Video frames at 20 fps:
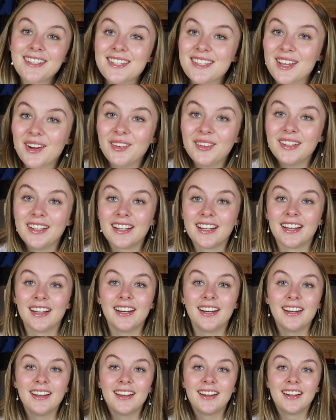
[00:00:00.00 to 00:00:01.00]
so
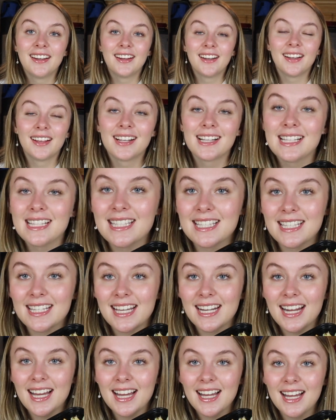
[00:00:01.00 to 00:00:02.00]
good.
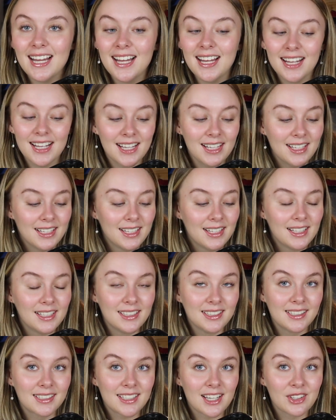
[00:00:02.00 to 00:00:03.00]
Ta-da!
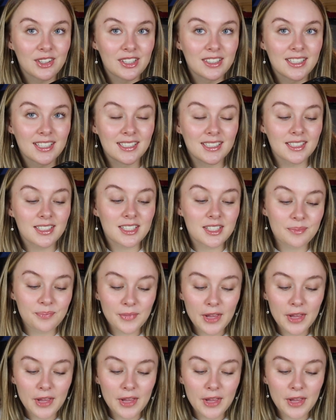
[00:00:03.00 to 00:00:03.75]
Look how good that looks.